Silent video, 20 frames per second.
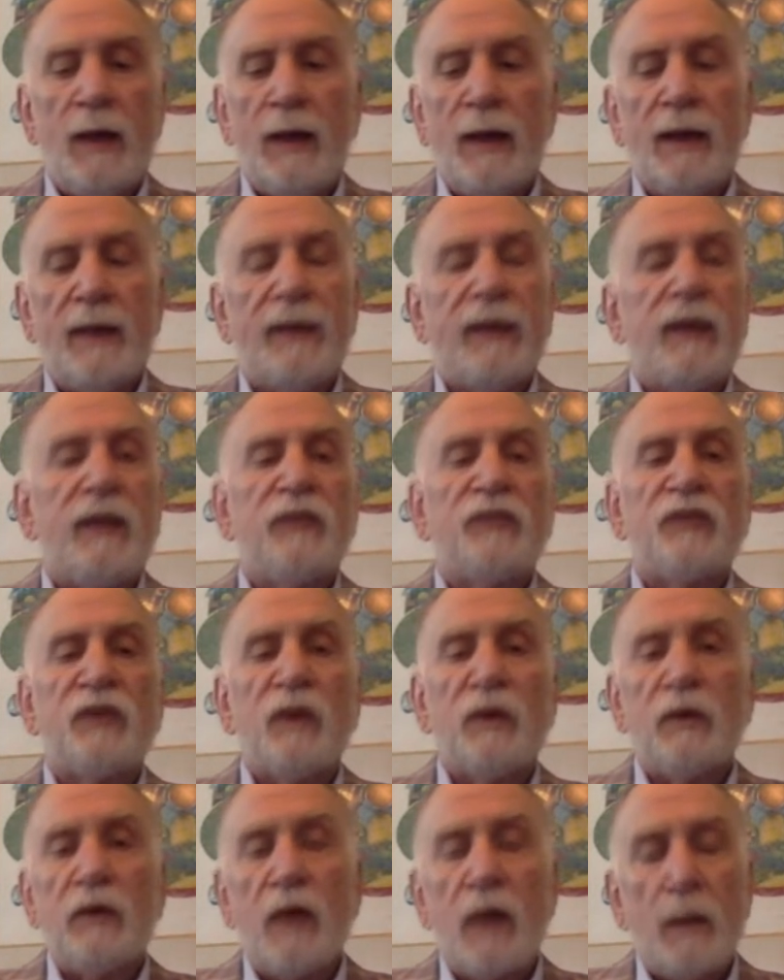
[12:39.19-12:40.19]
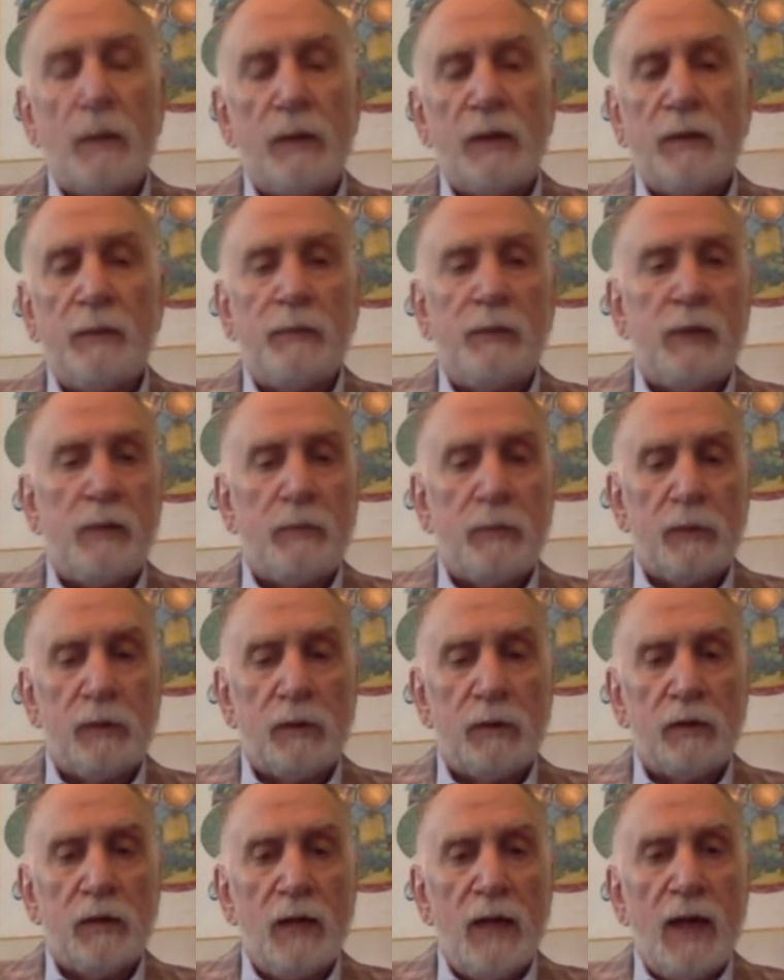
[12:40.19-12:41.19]
And I can't tell you how many
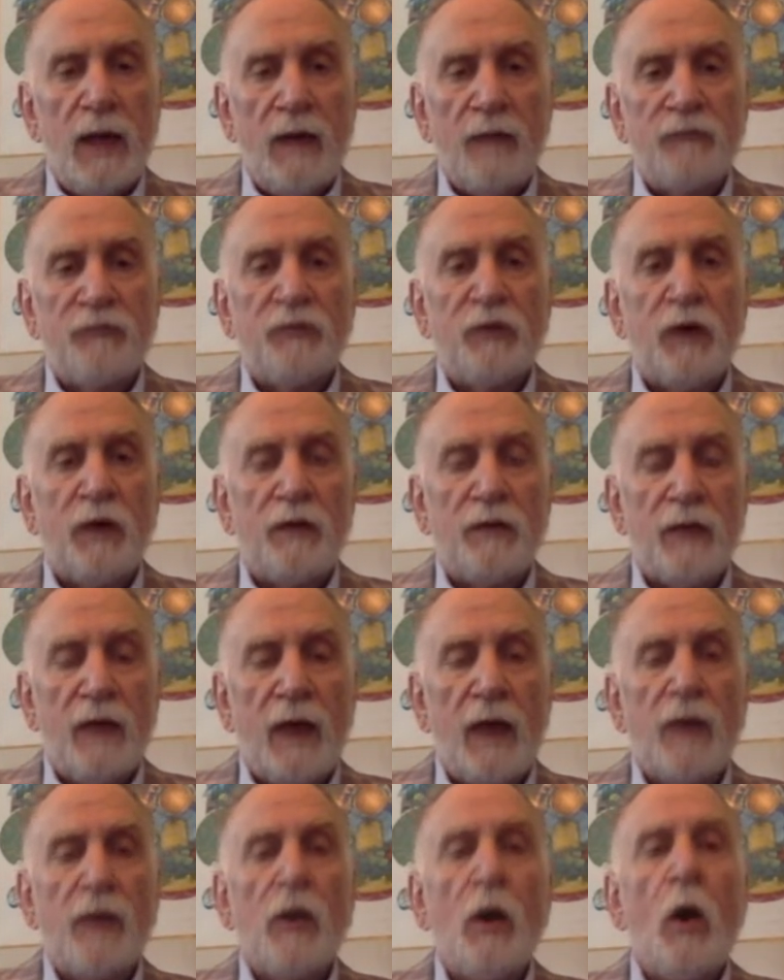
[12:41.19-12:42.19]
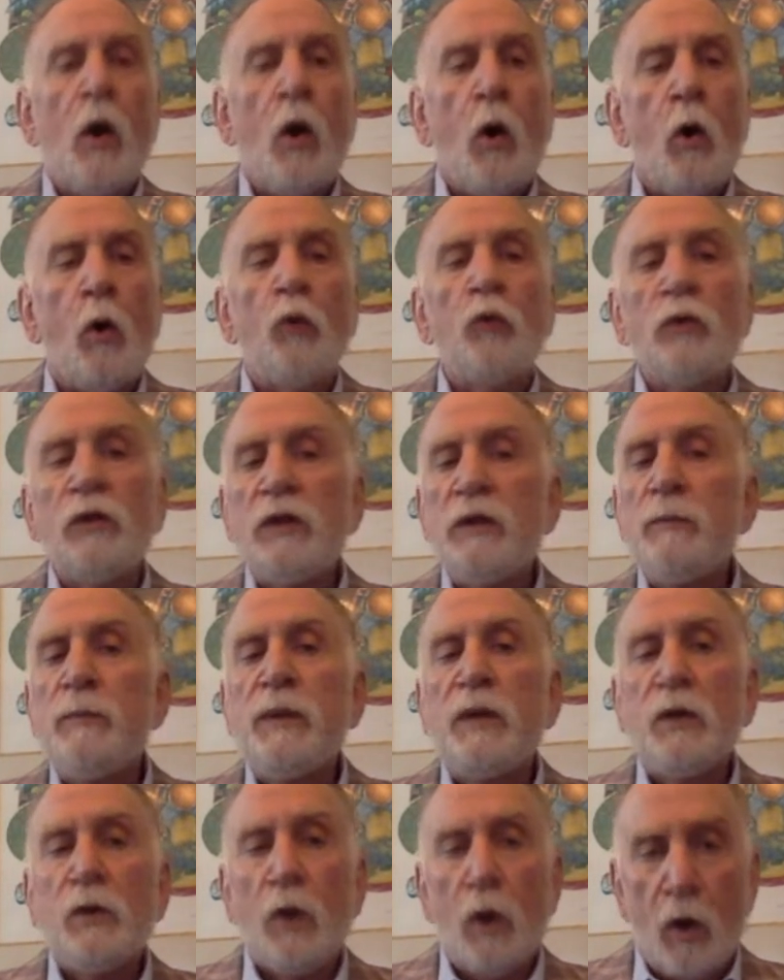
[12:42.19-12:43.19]
people have done that only
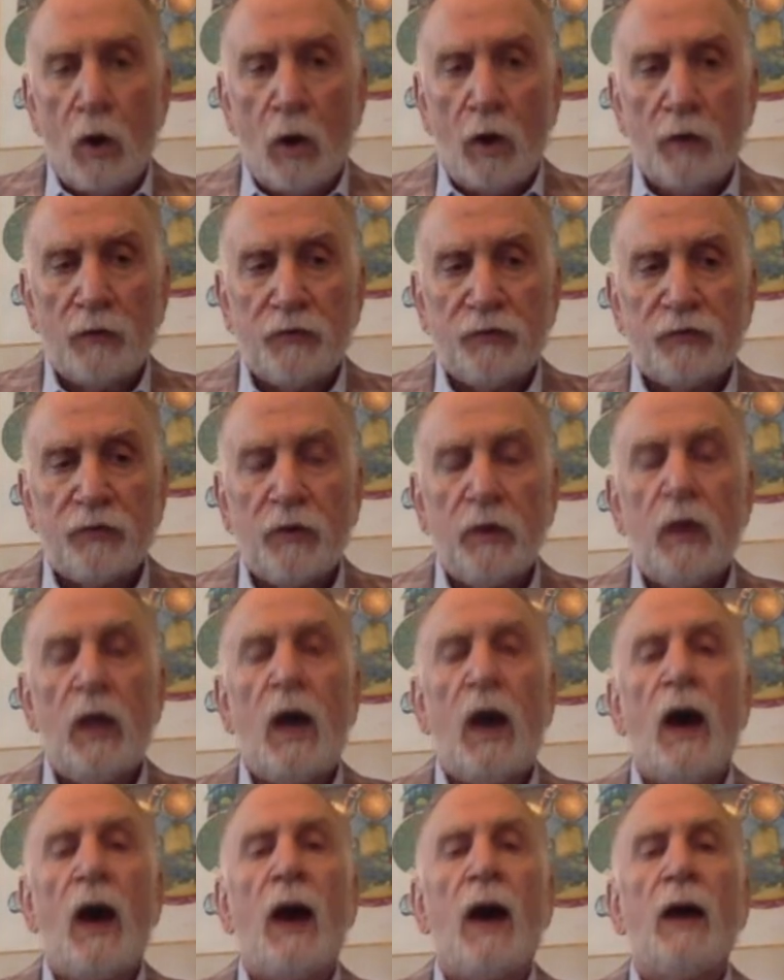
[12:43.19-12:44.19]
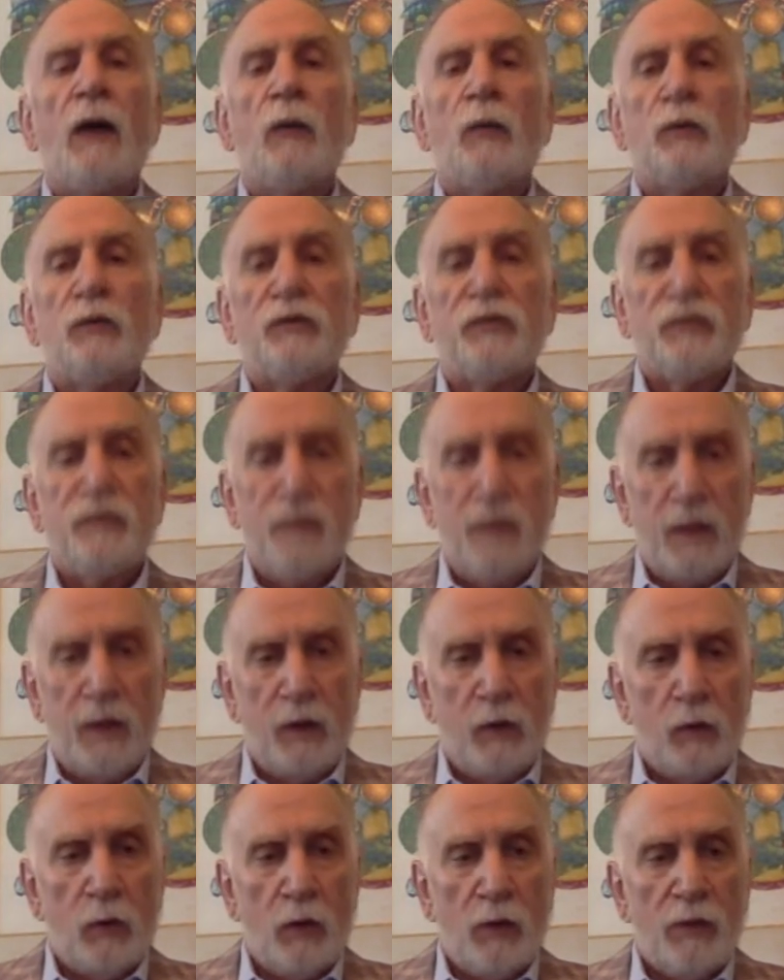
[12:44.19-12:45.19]
because I was
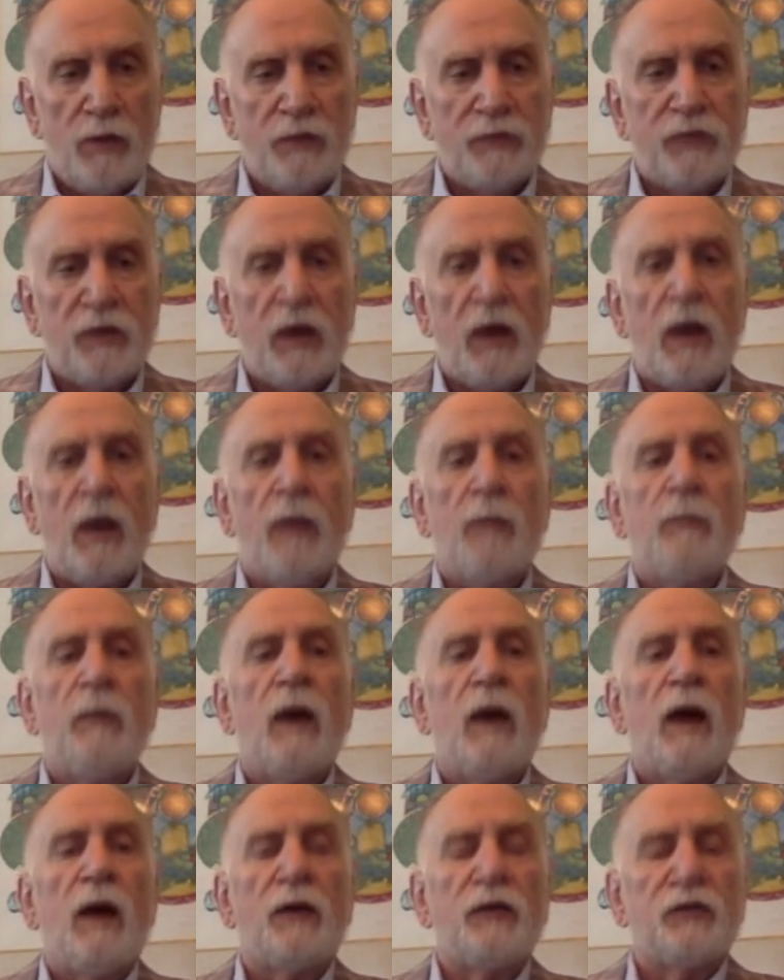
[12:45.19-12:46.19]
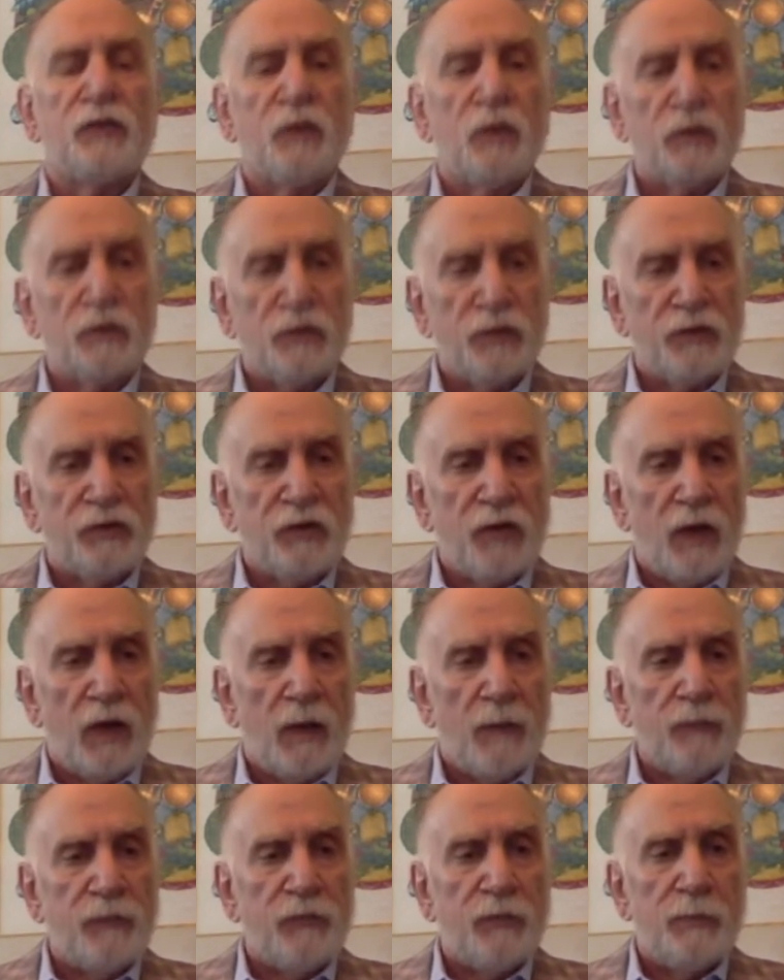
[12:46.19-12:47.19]
there all the time. I took the
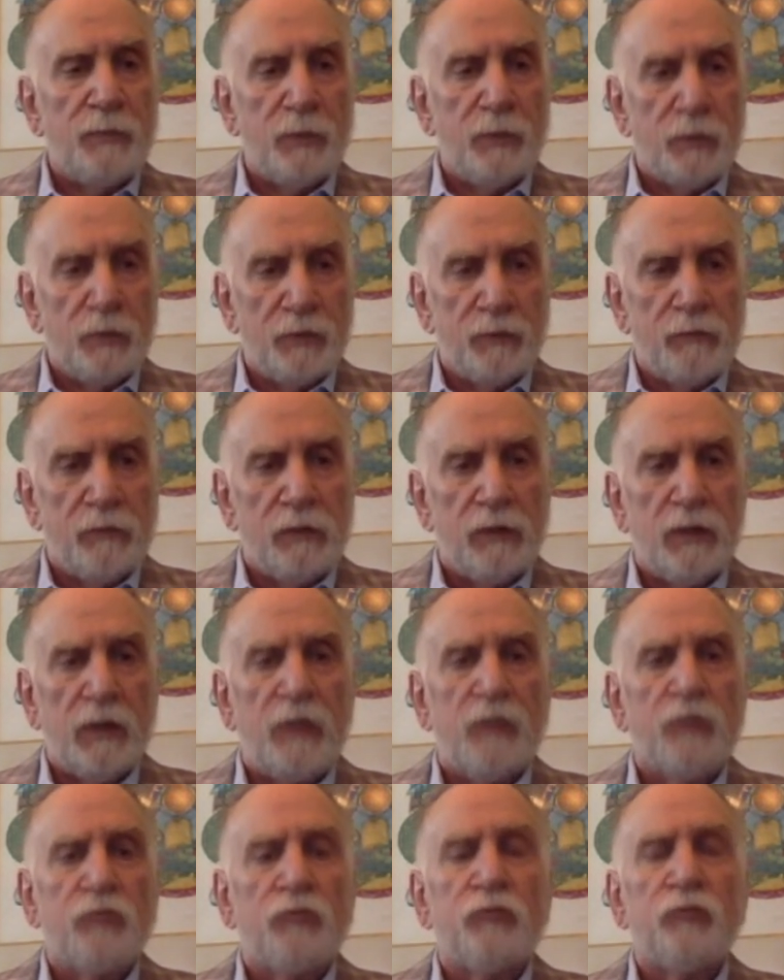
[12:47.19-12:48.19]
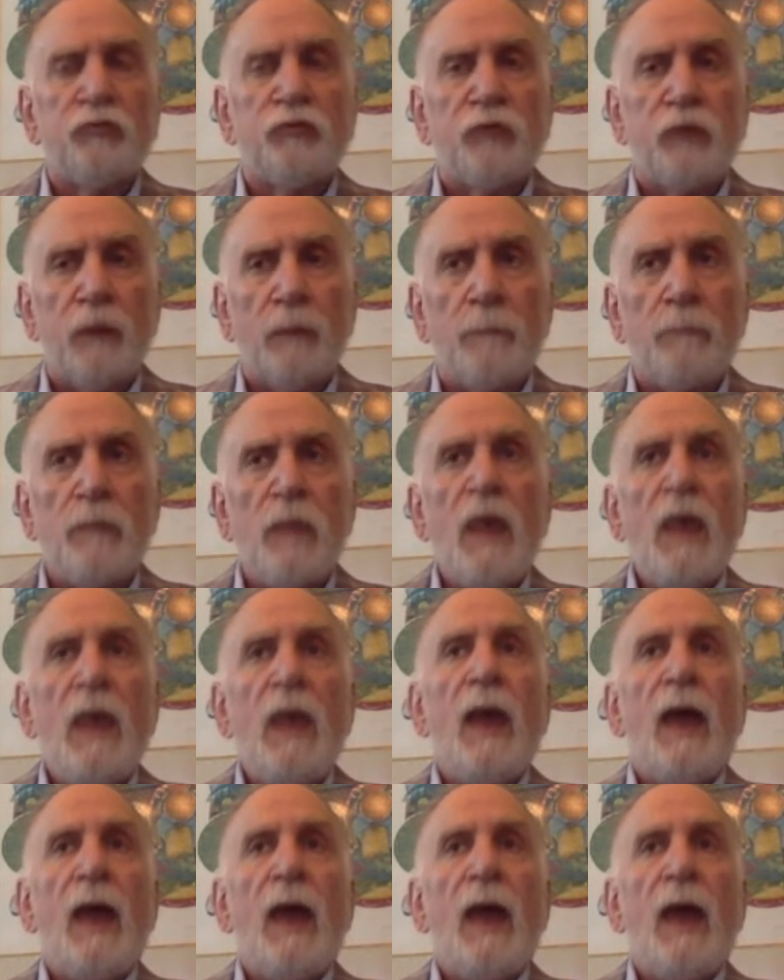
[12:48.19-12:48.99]
time to build the relationship.